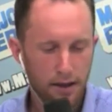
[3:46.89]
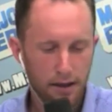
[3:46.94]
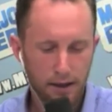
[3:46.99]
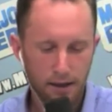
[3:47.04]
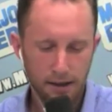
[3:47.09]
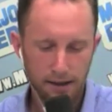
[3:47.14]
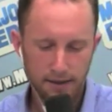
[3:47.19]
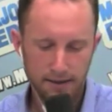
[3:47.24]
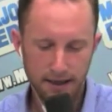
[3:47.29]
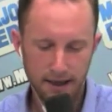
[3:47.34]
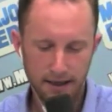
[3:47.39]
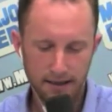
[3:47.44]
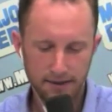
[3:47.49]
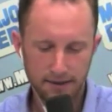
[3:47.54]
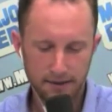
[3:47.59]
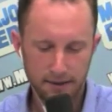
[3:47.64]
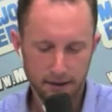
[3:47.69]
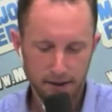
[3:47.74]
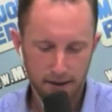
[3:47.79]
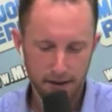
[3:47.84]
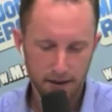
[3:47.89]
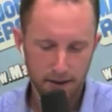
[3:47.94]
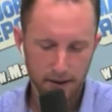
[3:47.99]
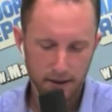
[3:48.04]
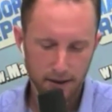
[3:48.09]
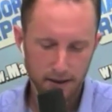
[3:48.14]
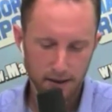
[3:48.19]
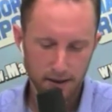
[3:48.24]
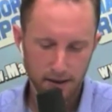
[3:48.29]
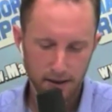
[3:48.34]
He says,
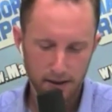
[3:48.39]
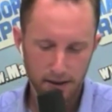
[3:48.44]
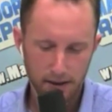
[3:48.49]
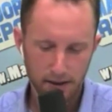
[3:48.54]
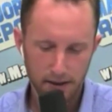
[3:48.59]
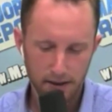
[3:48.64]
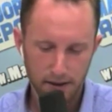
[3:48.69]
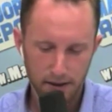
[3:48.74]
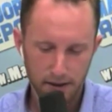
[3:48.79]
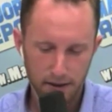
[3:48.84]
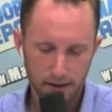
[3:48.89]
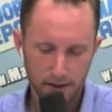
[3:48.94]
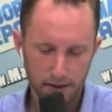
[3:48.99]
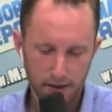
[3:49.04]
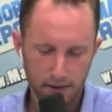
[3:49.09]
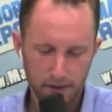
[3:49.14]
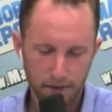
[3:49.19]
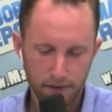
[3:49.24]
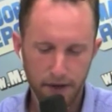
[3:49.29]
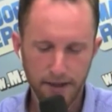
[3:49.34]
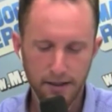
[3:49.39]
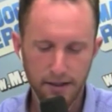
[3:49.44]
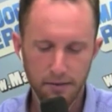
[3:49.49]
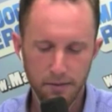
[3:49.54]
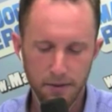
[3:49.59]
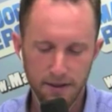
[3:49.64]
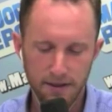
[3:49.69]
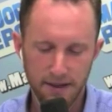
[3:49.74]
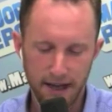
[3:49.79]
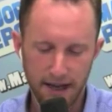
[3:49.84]

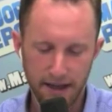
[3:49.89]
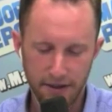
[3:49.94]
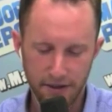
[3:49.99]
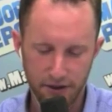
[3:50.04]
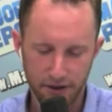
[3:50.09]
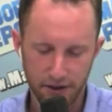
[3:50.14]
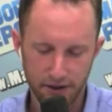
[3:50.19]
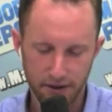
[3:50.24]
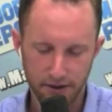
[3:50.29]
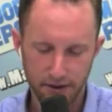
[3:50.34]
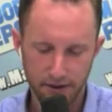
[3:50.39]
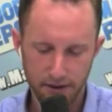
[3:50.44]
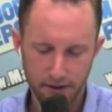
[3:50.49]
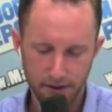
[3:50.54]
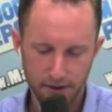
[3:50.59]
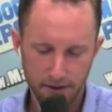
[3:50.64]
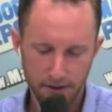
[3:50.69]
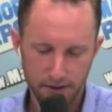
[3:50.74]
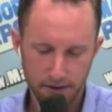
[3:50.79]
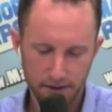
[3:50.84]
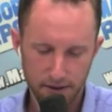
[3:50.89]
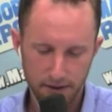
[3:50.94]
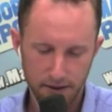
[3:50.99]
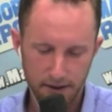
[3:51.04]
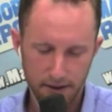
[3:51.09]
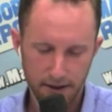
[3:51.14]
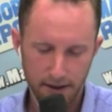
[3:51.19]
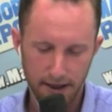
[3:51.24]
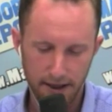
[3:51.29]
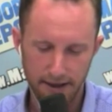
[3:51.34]
victimization
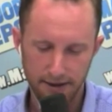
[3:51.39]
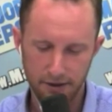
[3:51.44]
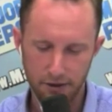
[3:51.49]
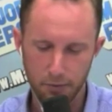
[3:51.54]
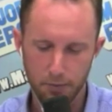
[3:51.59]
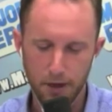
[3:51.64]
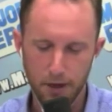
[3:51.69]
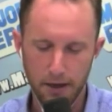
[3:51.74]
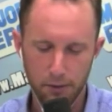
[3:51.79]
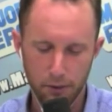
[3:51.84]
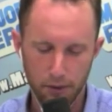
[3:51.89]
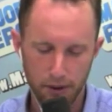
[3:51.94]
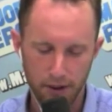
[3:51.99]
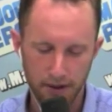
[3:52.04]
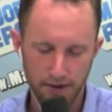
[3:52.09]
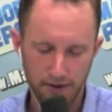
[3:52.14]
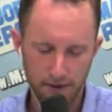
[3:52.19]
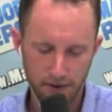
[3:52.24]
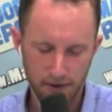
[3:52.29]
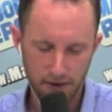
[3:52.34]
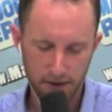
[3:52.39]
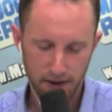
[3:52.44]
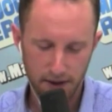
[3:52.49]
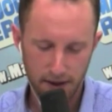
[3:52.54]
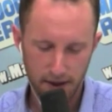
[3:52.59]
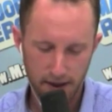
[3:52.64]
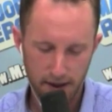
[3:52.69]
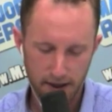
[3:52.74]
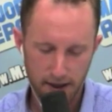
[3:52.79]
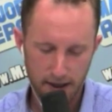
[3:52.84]
is ubiquitous
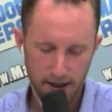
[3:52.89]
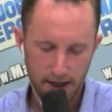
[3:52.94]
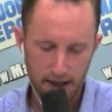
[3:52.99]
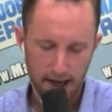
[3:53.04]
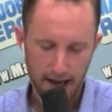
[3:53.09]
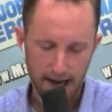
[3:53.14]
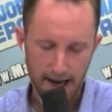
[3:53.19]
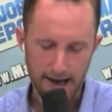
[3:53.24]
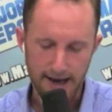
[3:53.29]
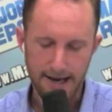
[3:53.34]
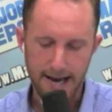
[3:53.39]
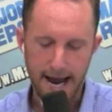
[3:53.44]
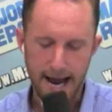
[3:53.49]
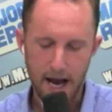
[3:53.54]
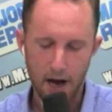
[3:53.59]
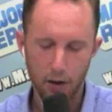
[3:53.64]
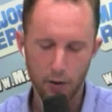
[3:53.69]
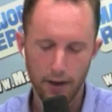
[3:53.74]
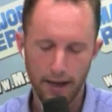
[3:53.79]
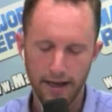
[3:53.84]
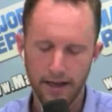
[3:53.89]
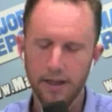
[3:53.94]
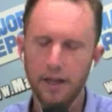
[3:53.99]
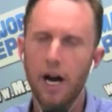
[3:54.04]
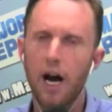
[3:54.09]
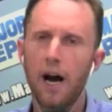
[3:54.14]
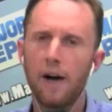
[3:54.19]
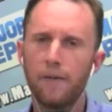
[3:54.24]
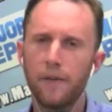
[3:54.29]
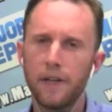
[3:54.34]
and now a
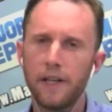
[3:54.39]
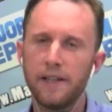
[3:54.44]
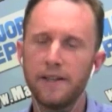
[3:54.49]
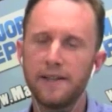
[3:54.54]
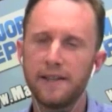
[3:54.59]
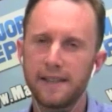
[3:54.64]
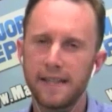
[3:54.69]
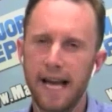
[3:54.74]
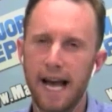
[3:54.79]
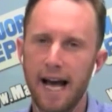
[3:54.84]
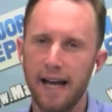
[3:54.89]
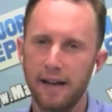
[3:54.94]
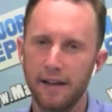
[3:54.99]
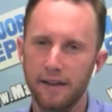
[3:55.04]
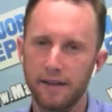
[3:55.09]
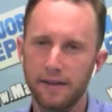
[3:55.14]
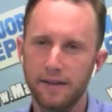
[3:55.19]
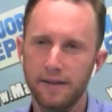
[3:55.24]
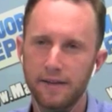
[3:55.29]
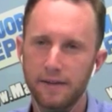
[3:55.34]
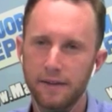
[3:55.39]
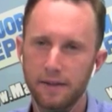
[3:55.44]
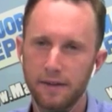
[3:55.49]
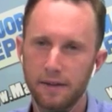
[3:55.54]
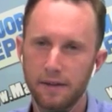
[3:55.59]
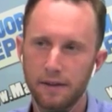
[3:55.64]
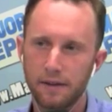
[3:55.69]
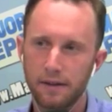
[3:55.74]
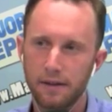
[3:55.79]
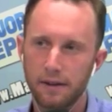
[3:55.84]
coveted status
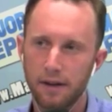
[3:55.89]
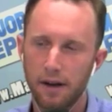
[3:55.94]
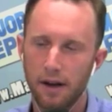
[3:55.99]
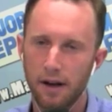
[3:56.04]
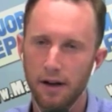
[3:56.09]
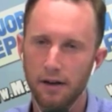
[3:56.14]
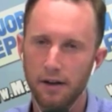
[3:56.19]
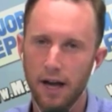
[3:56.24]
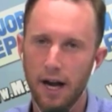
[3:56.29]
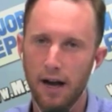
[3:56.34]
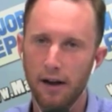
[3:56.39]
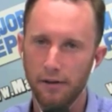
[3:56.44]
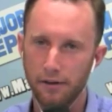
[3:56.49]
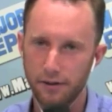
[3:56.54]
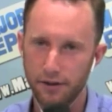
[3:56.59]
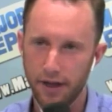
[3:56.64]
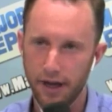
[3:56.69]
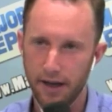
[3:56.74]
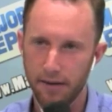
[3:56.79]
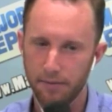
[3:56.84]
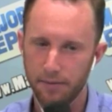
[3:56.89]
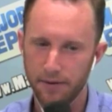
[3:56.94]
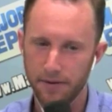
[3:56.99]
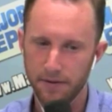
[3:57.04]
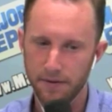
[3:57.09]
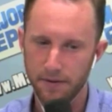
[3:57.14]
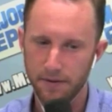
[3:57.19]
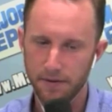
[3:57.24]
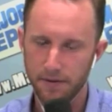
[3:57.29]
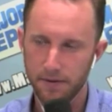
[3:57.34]
on college
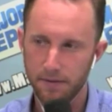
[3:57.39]
campuses.